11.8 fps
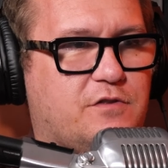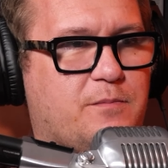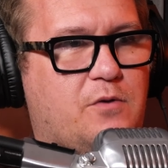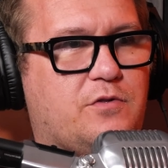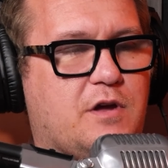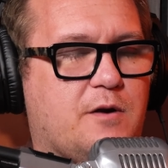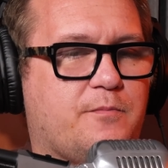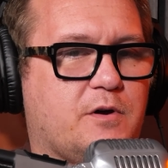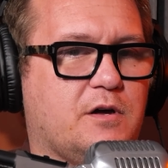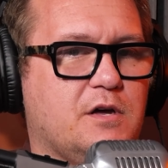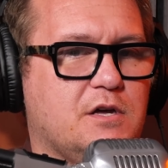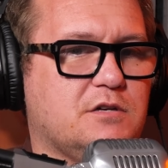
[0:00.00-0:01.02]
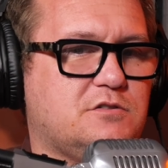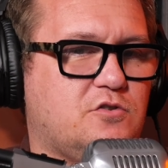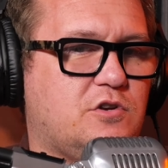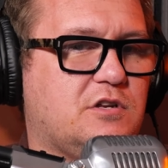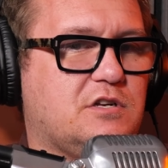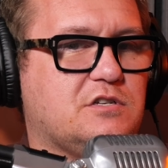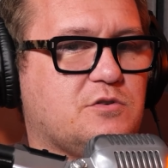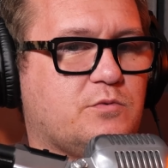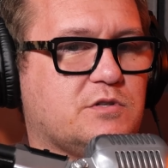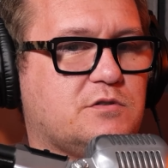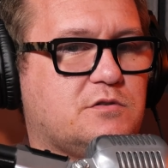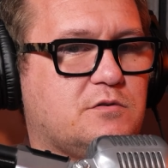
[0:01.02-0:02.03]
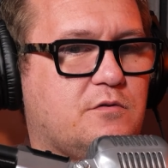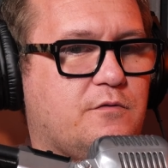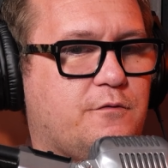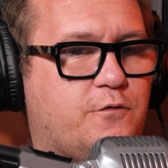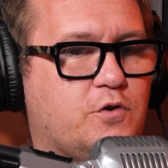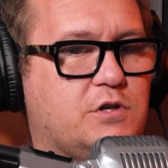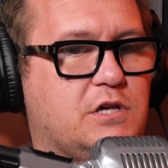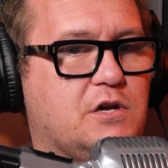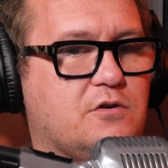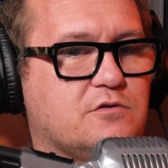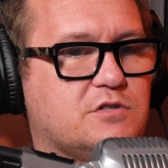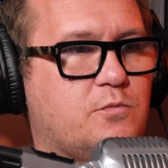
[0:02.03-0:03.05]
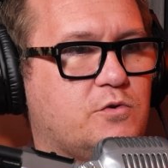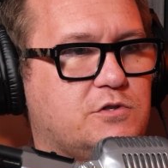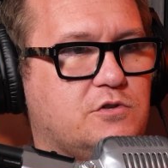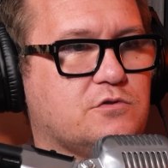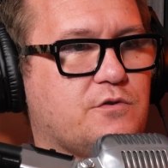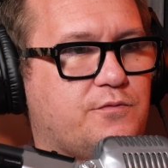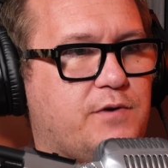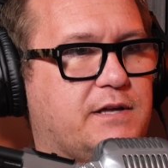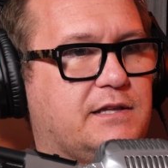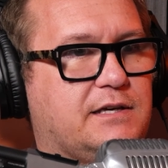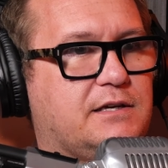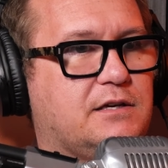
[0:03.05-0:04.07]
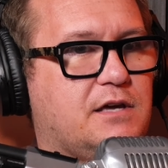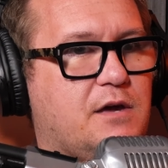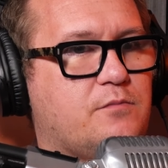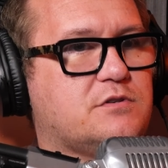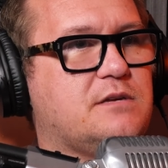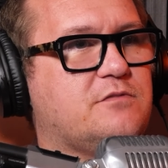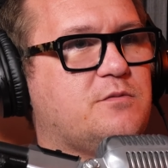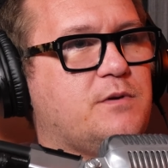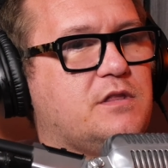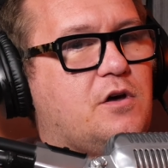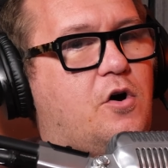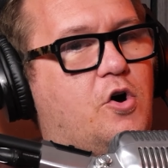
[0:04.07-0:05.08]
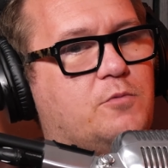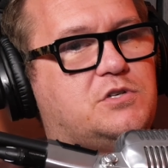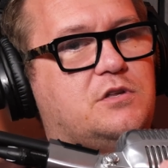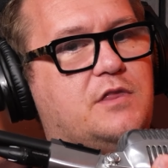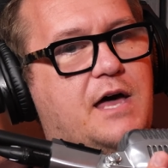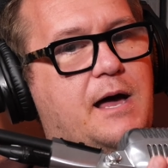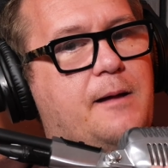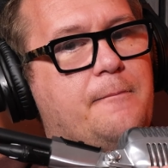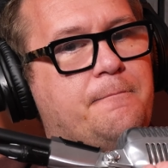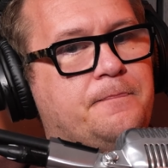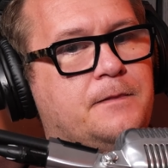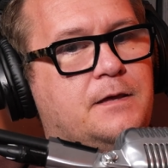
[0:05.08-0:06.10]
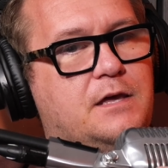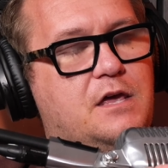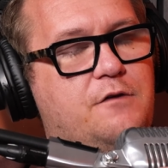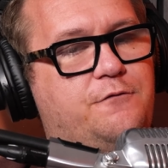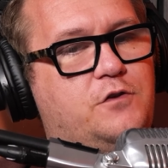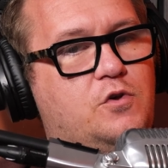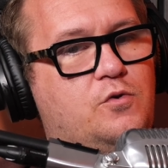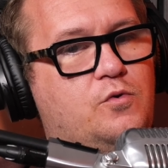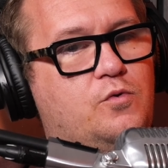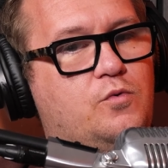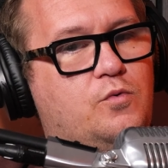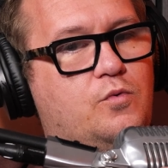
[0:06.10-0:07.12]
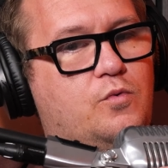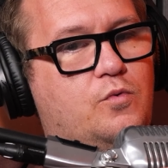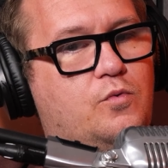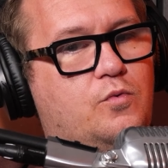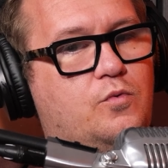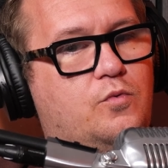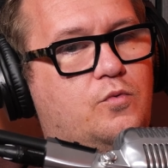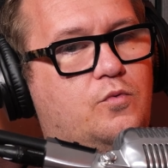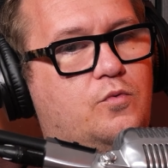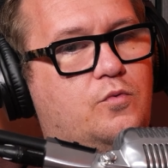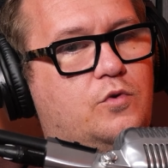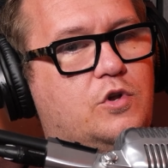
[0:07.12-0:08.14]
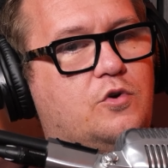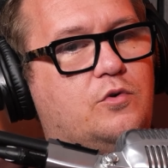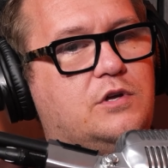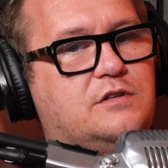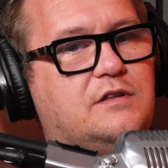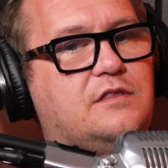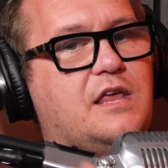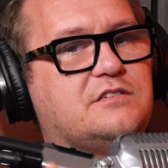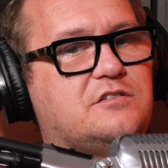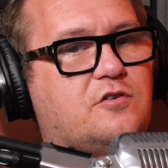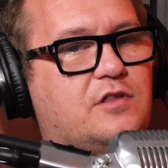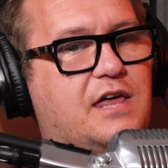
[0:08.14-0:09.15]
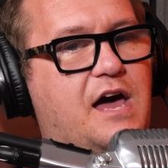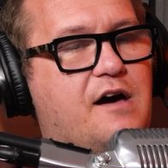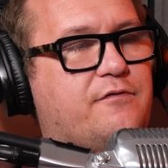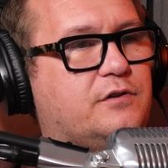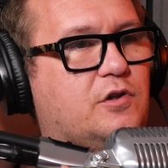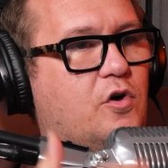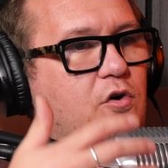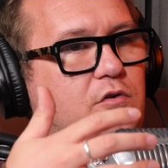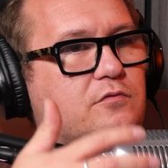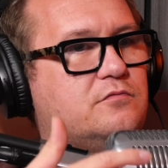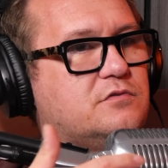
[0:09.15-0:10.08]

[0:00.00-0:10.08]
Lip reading: of them out there, but Studio Ninja was, for years, the most user-friendly. It would seem to be the option that if you didn't necessarily have a lot